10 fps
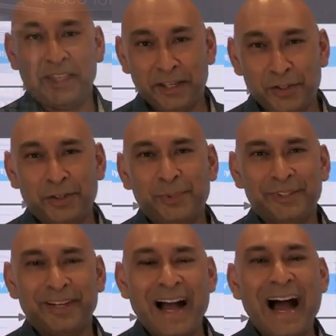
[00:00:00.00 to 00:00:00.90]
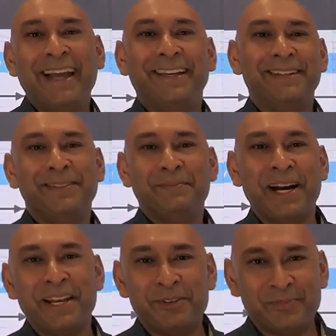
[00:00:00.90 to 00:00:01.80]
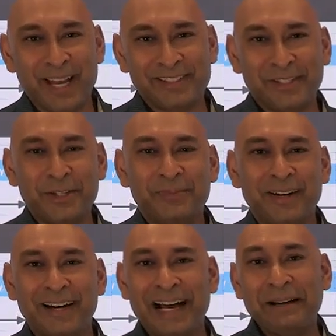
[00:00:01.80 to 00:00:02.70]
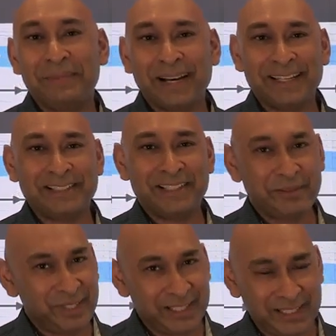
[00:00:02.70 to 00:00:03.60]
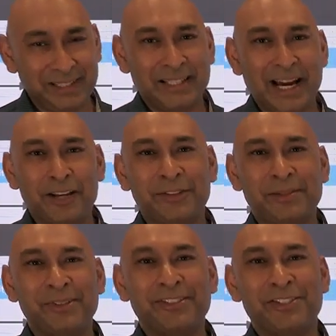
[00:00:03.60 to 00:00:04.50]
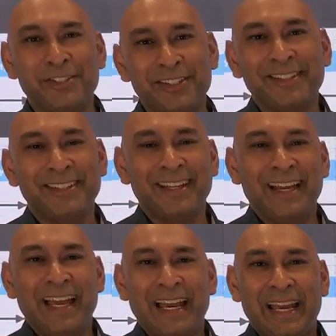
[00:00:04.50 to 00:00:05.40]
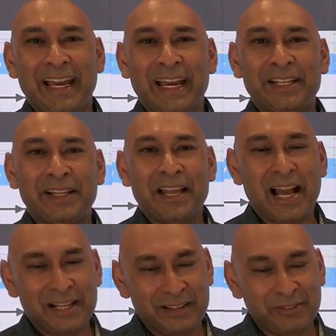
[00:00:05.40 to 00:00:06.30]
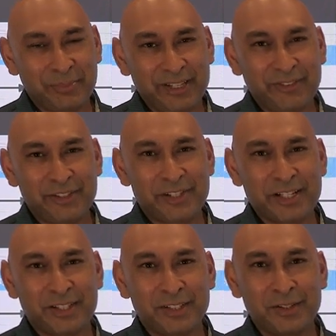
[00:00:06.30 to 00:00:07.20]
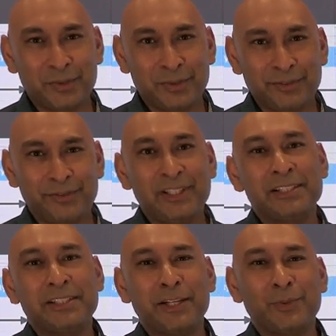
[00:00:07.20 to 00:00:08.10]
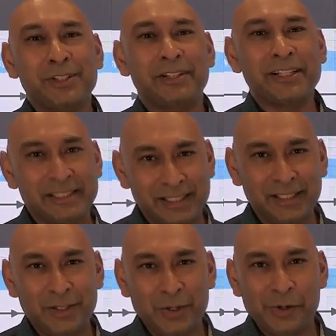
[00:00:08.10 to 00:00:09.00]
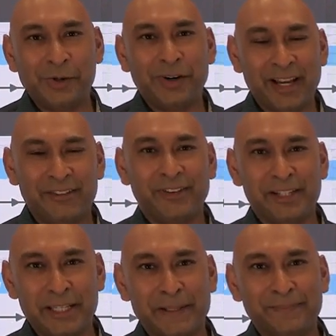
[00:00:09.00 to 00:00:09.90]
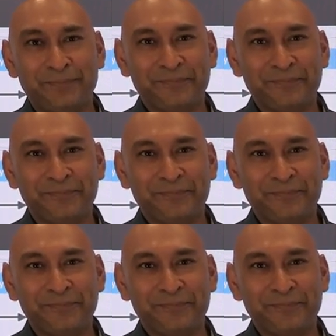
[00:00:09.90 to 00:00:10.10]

Thank you, Nipun. Hi, my name is Maz Aiyub. I'm a TME in the IoT business unit, and I'll give a brief introduction to Field Network Director, or FND.